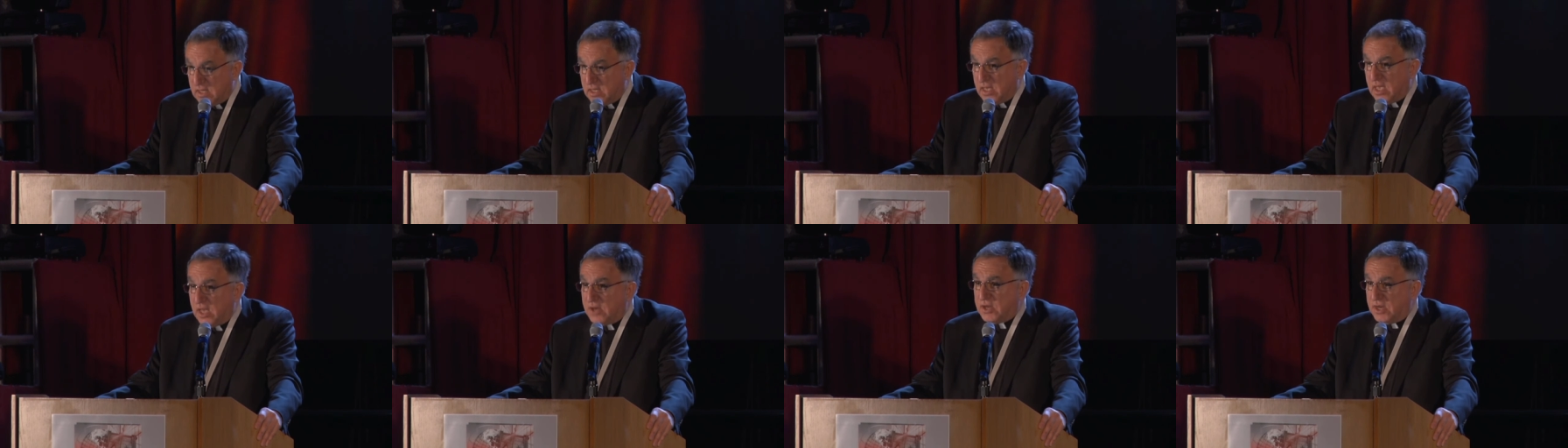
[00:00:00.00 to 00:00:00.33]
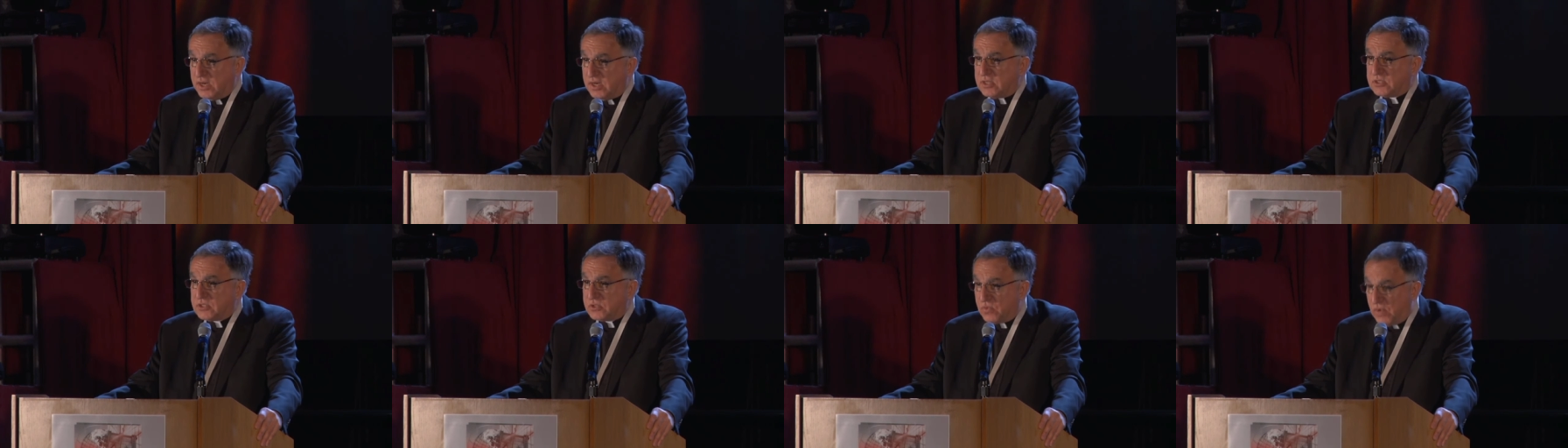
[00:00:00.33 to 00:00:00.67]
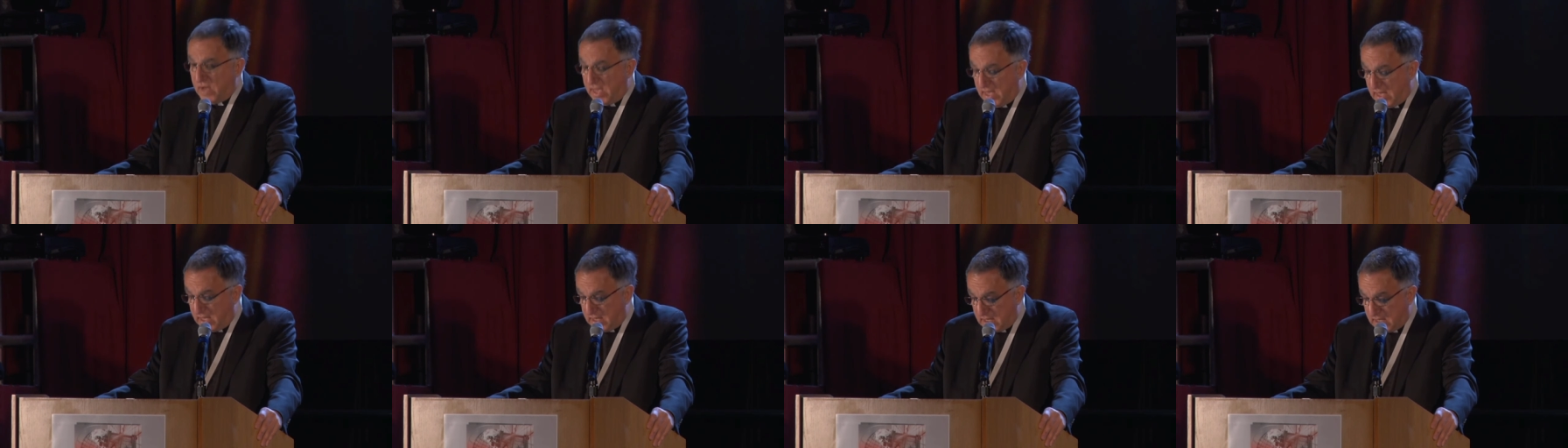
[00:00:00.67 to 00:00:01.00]
And in its
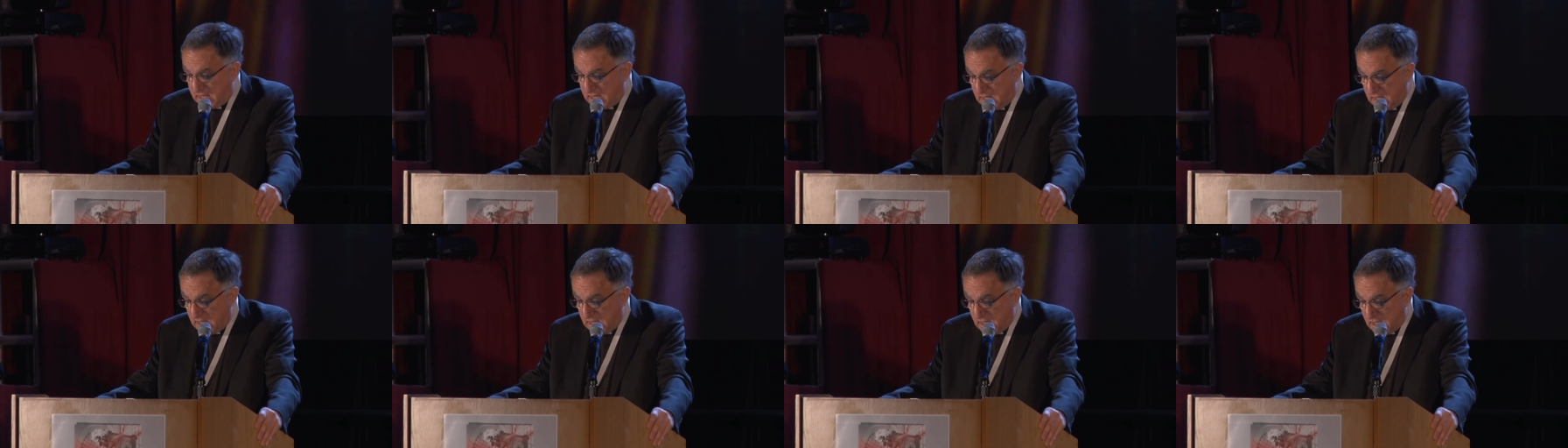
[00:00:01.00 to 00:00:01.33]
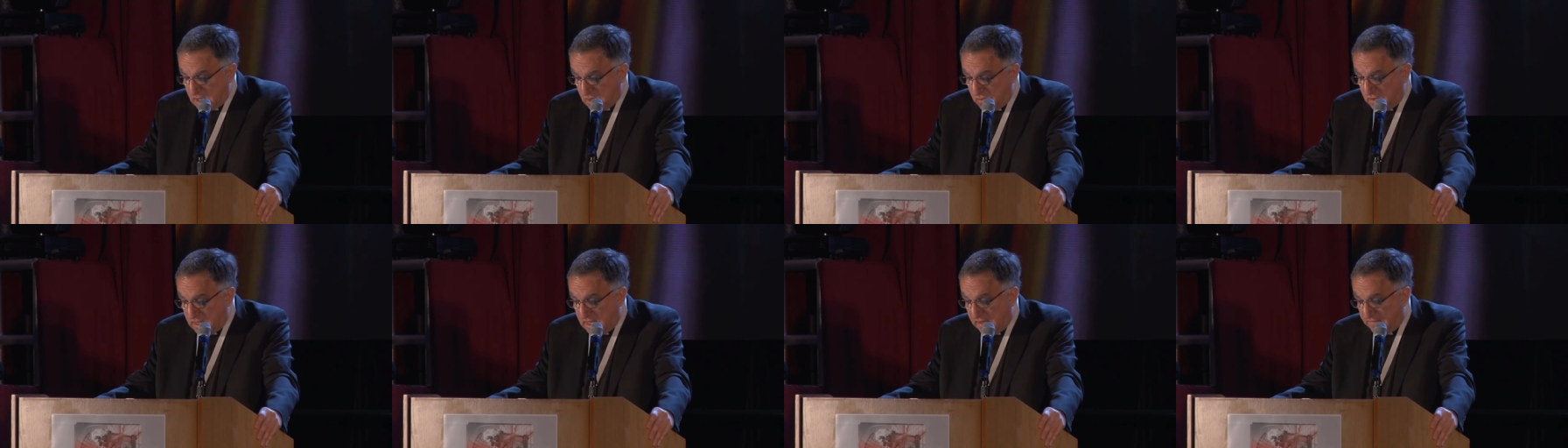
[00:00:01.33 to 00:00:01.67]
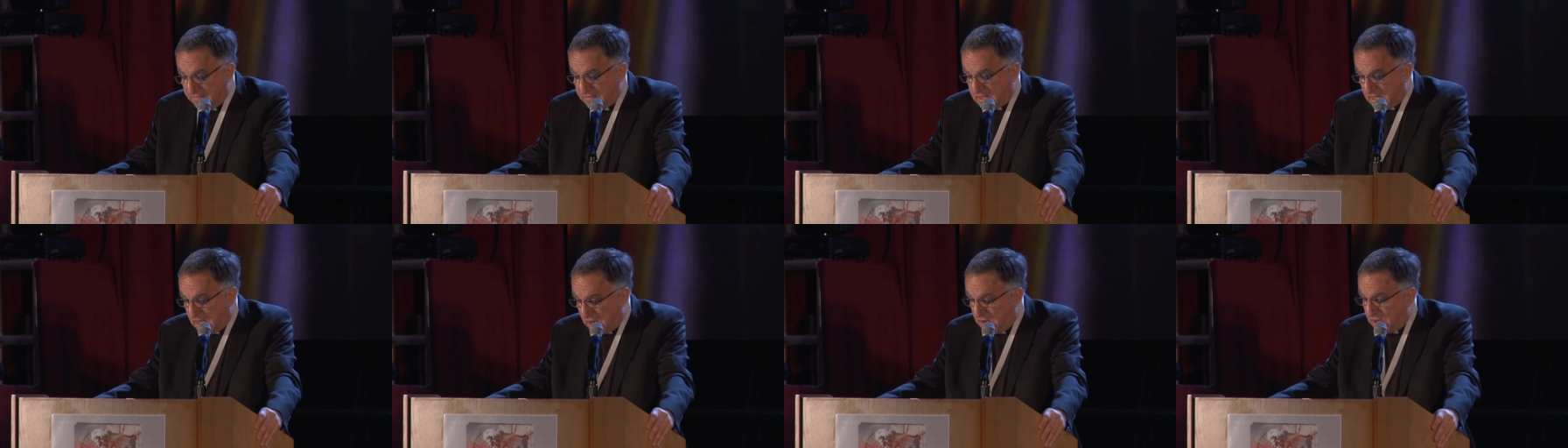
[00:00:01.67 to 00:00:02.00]
wake, we
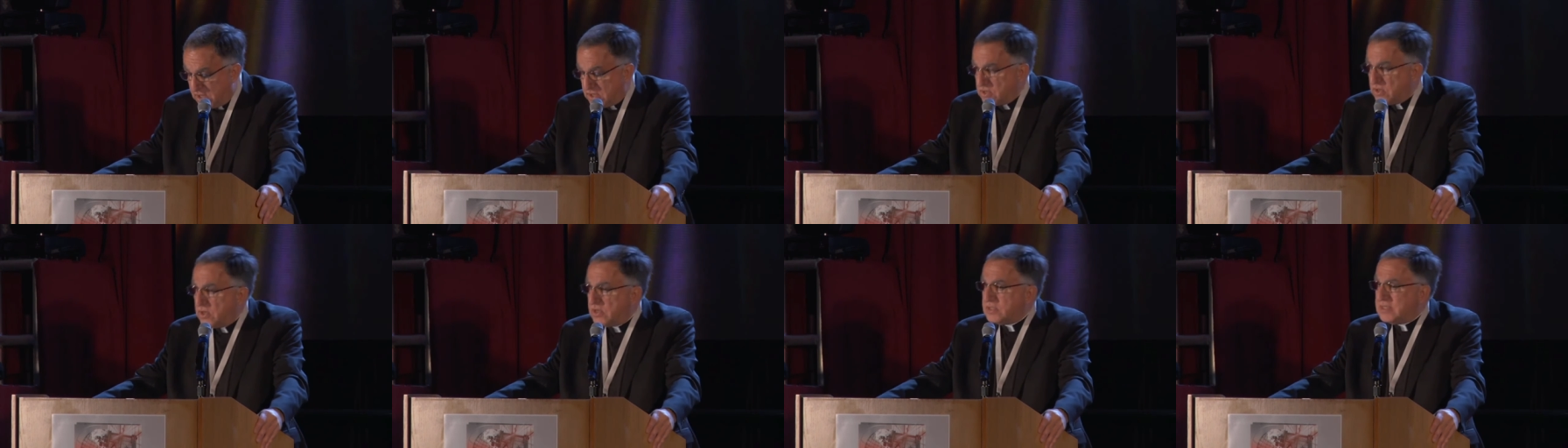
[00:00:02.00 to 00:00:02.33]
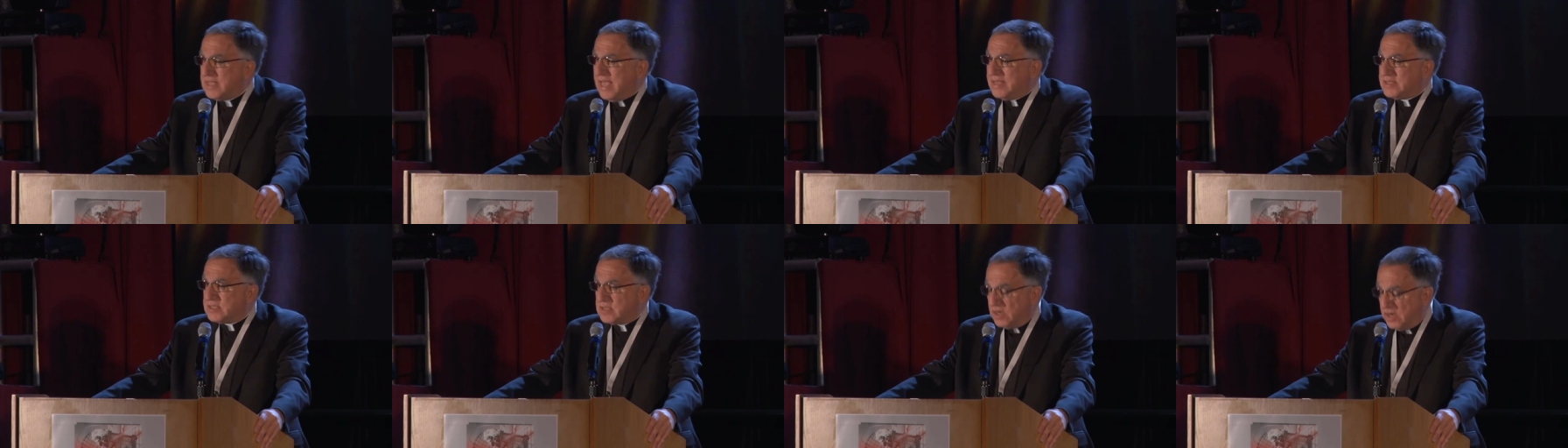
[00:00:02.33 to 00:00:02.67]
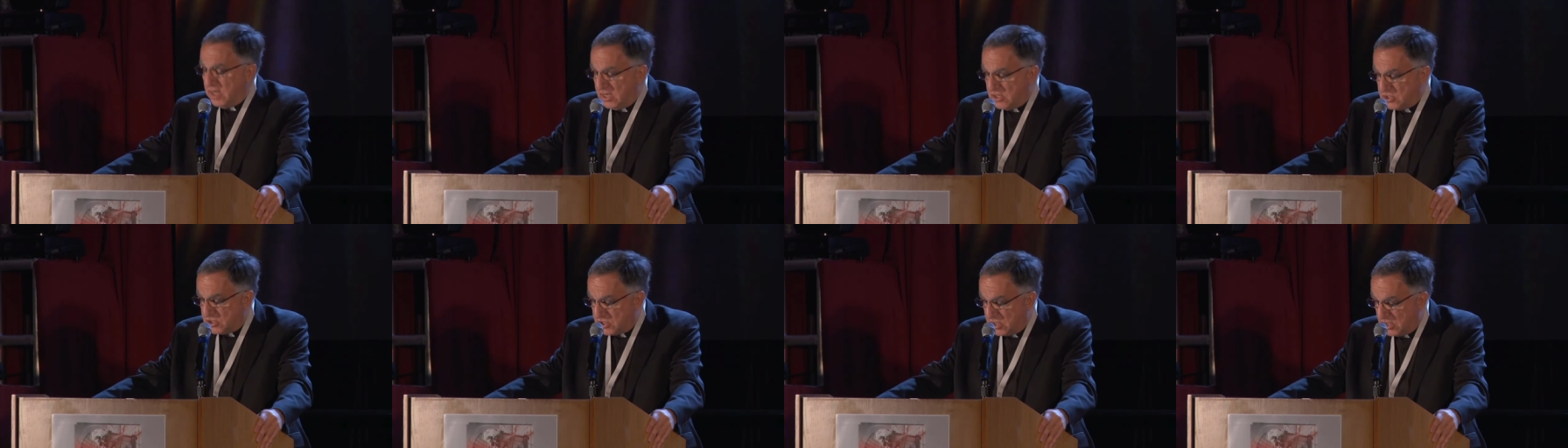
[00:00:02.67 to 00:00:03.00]
have character
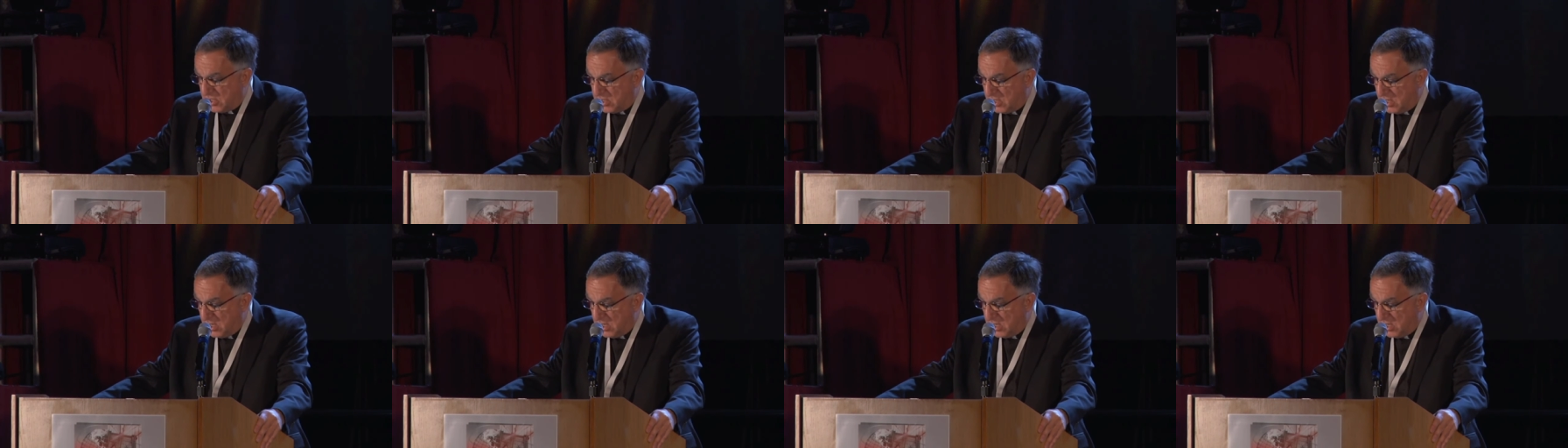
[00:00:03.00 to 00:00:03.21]
assassination,